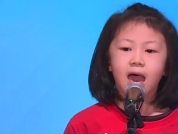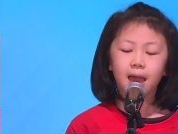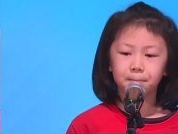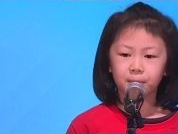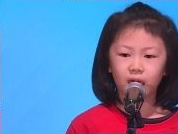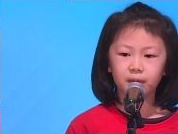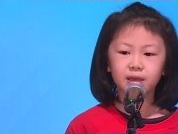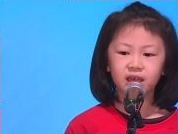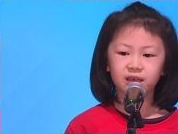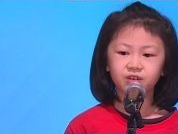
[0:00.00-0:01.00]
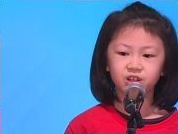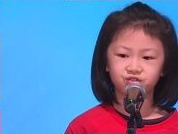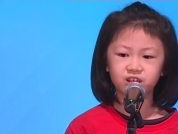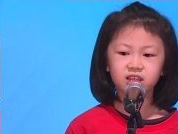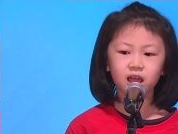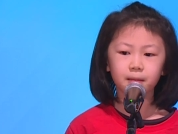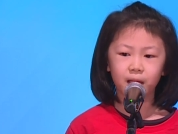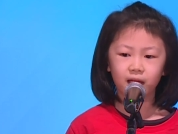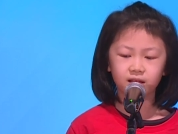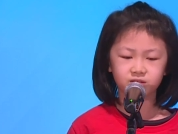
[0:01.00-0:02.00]
and maybe even treat their
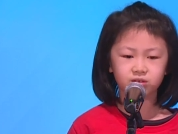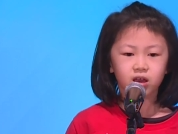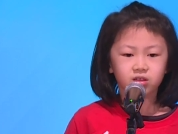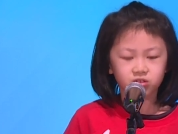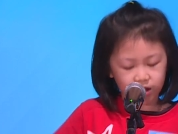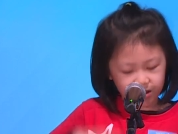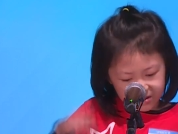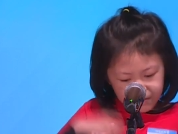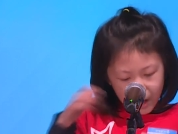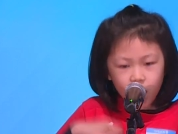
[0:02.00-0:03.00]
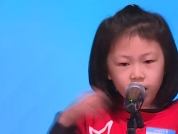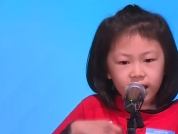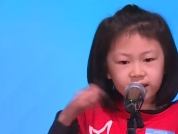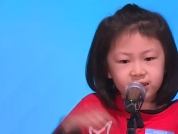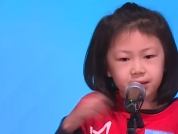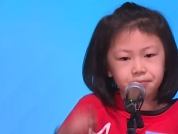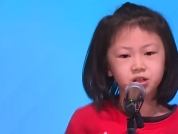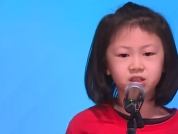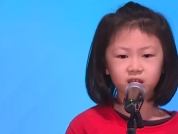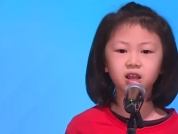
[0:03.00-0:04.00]
parents to a small and simple
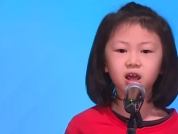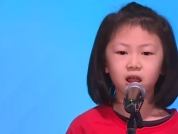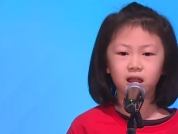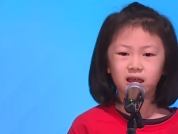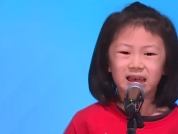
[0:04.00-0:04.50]
dinner.